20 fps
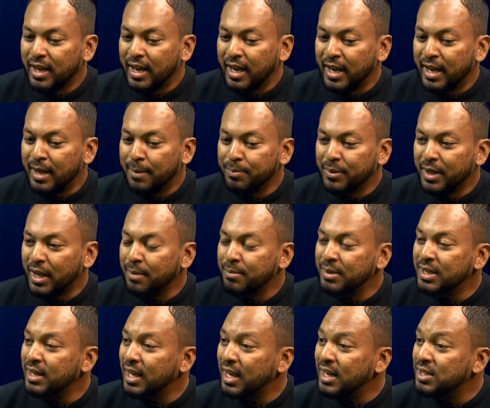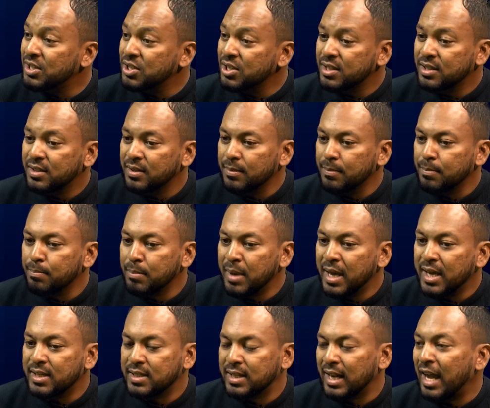It just
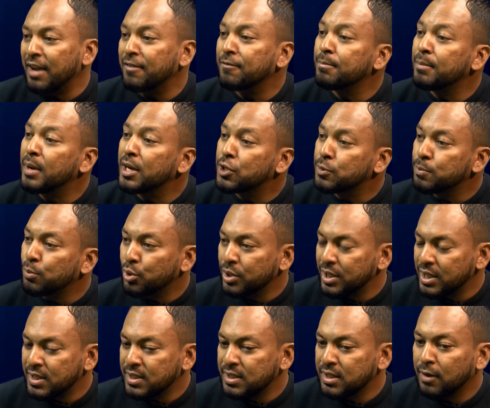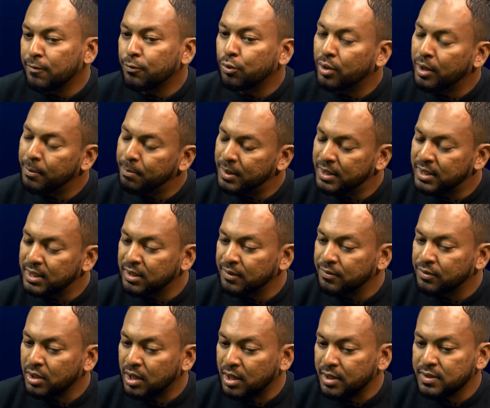makes life much more easier for repetitive
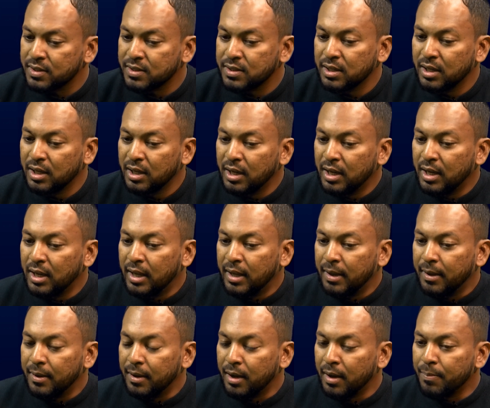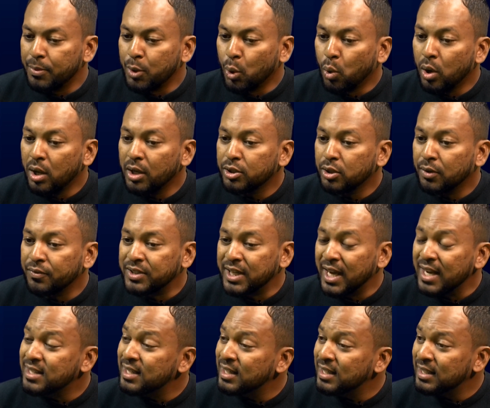tasks. The world of
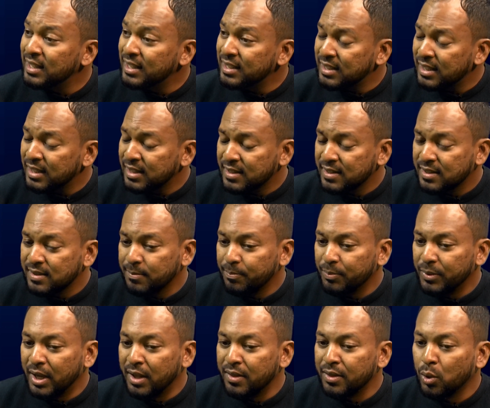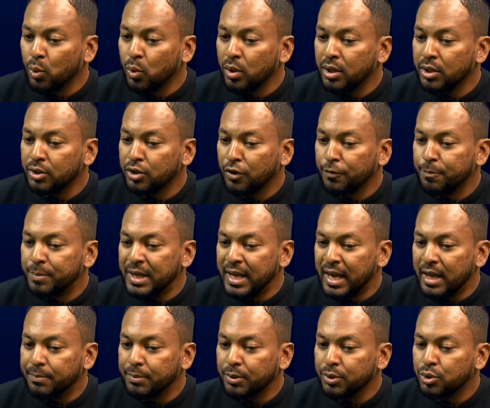data analytics and the world of being
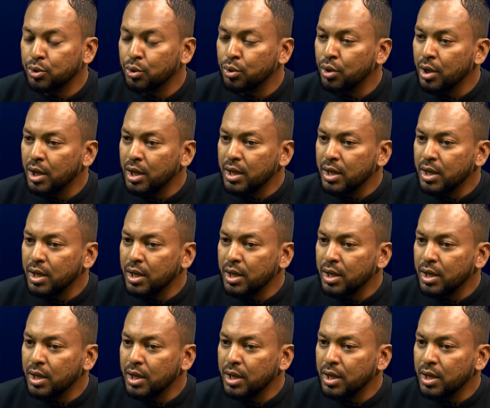able to